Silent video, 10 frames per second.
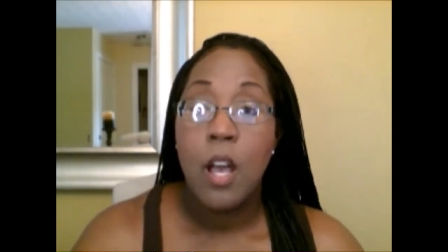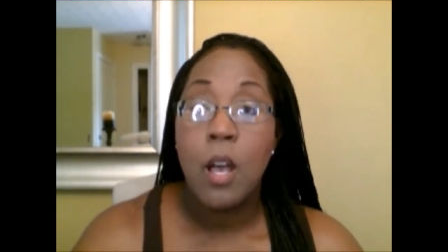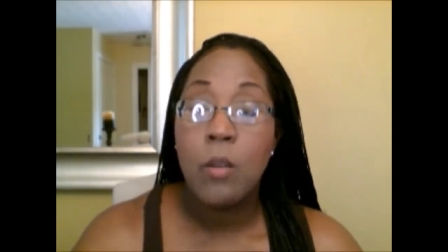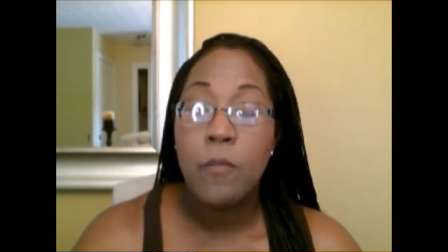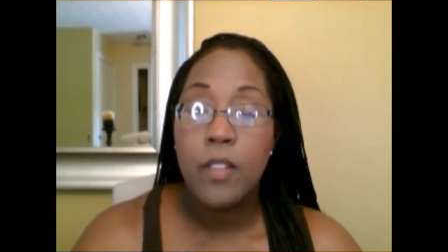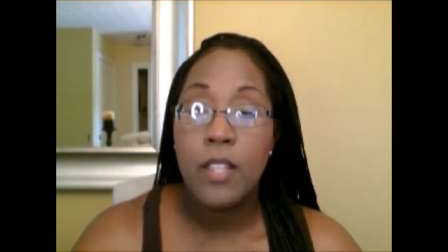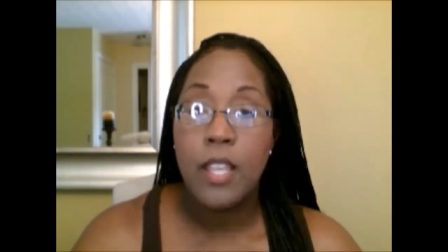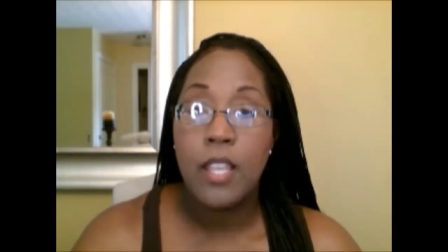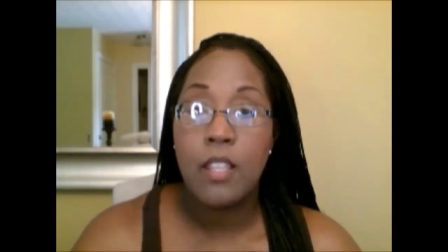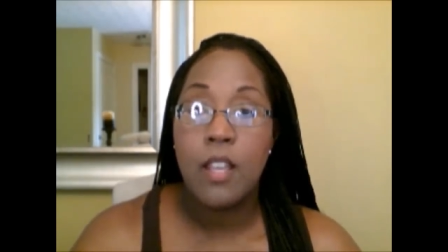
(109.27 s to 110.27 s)

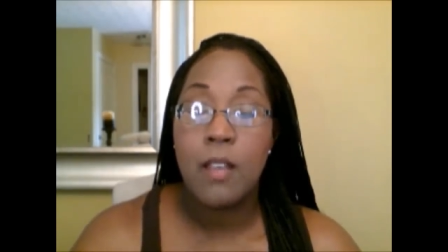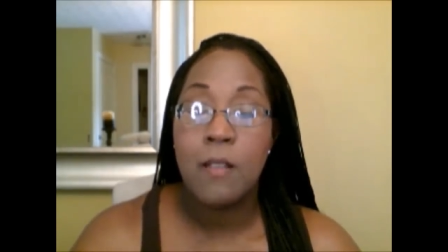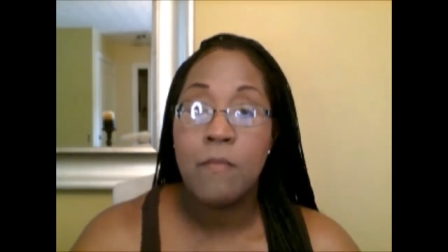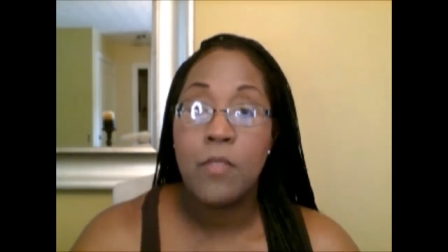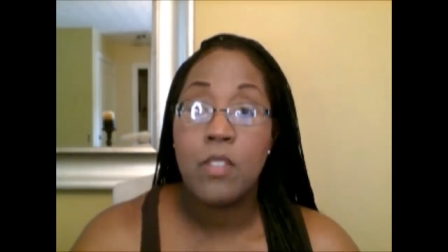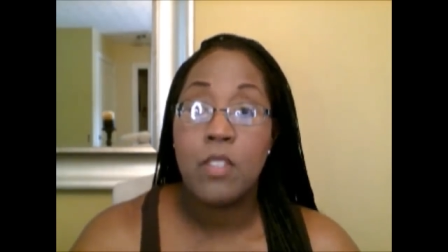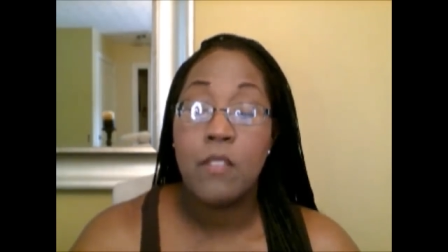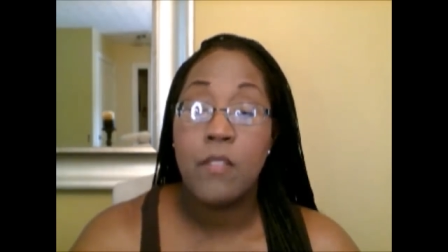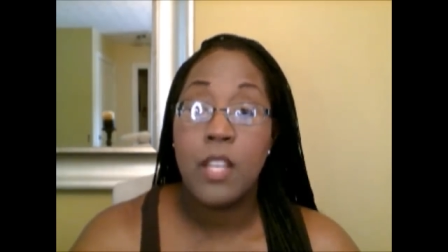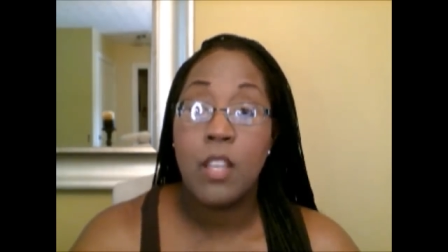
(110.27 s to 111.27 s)
Hopefully, um,
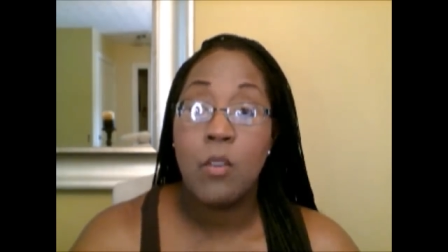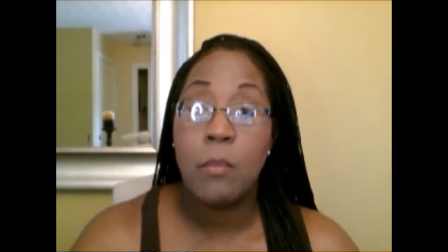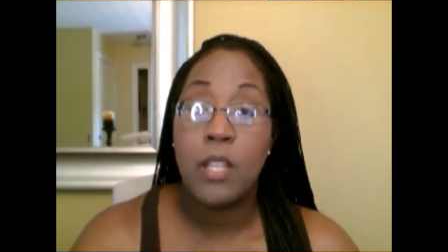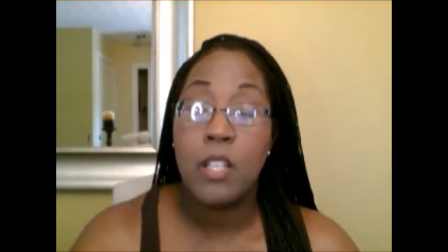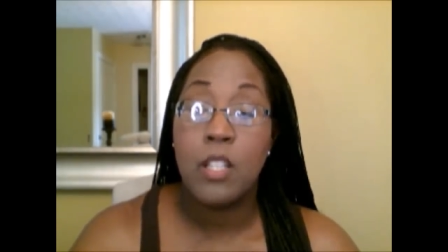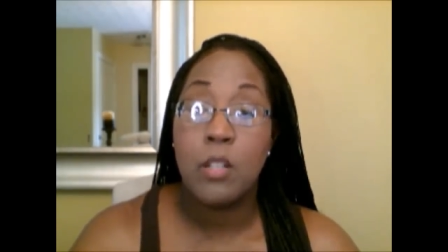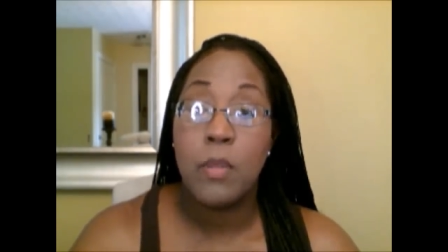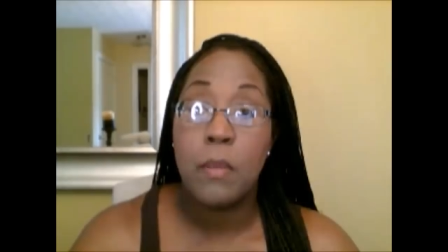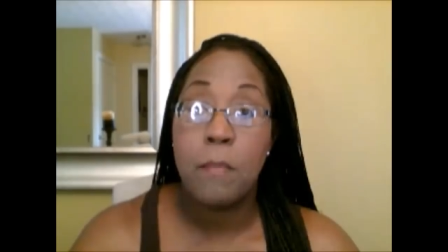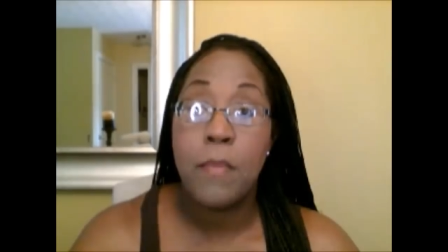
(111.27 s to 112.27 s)
the video will be a little
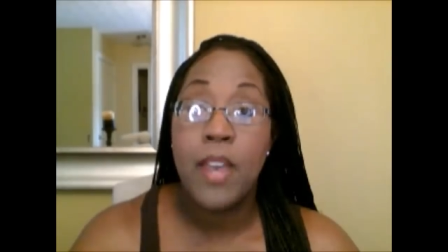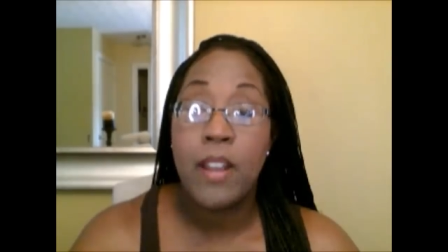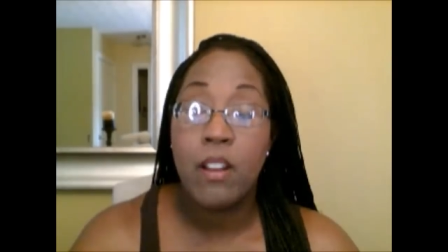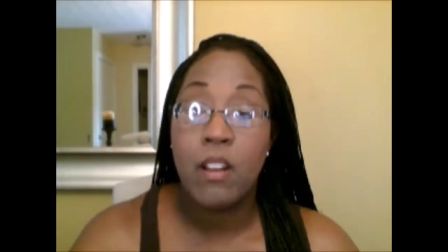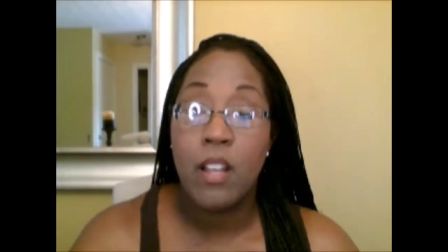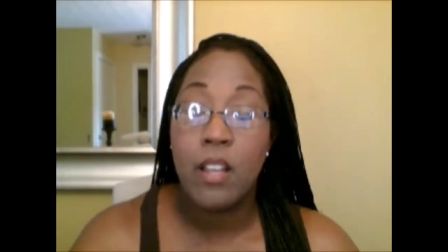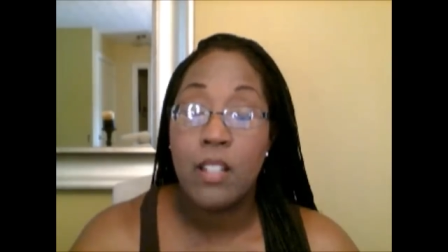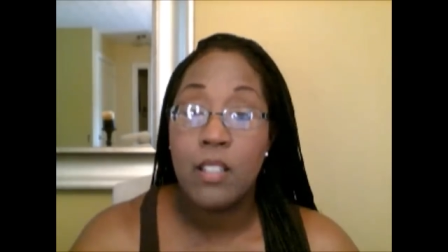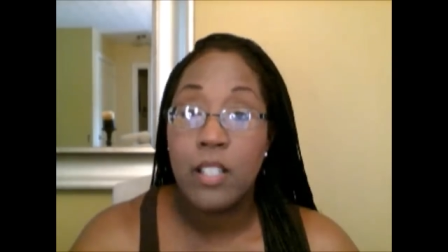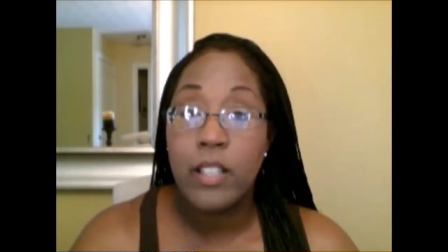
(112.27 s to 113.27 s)
bit better
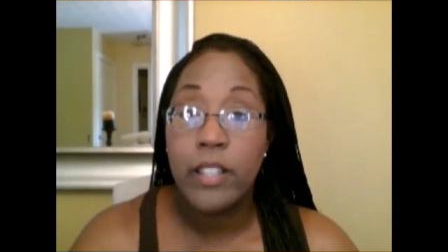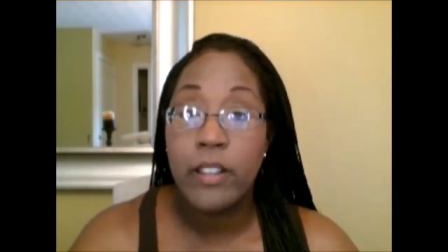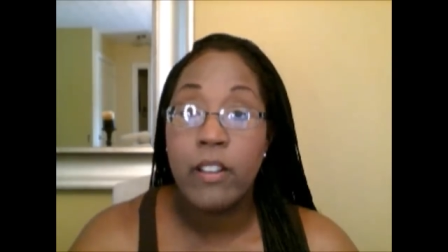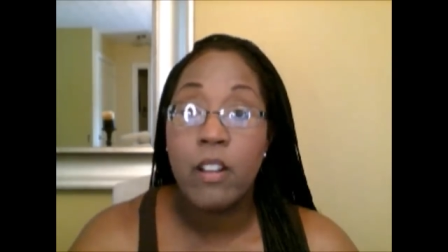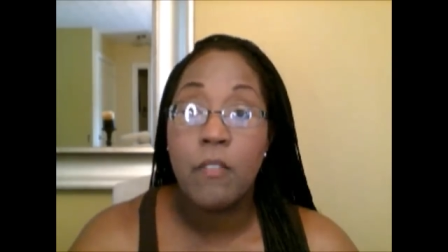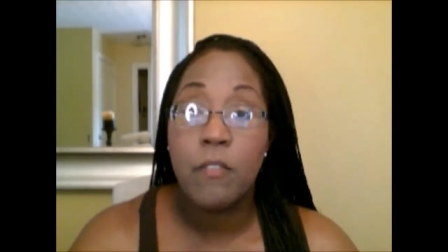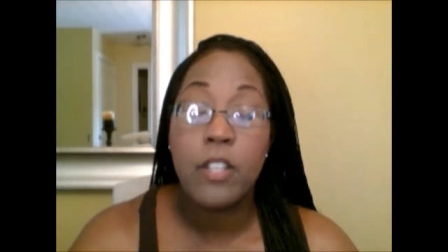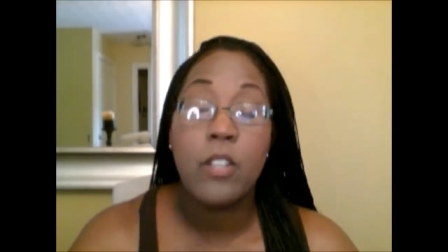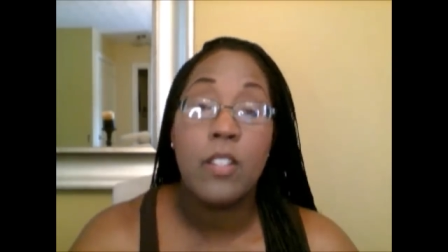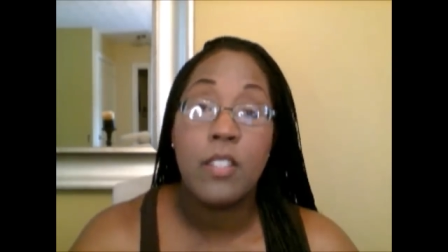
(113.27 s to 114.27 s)
and clearer for
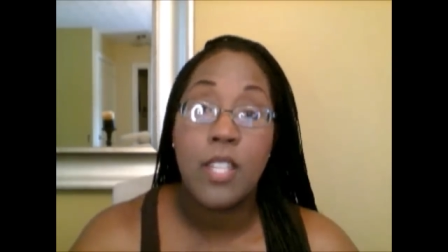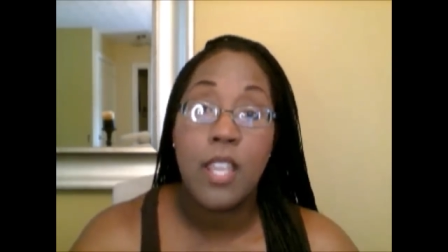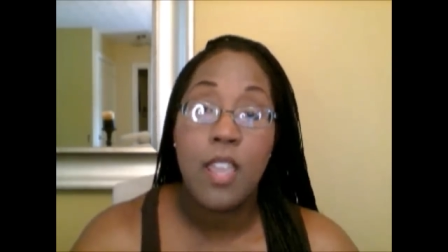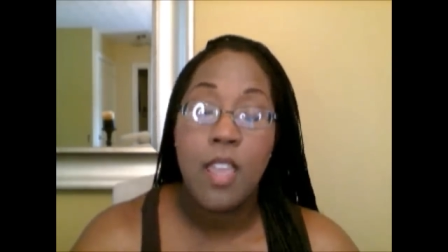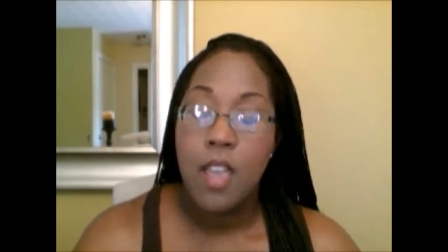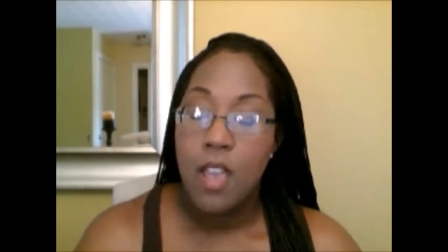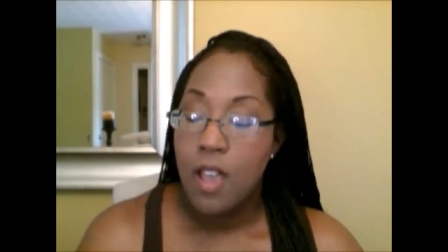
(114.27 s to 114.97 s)
you to see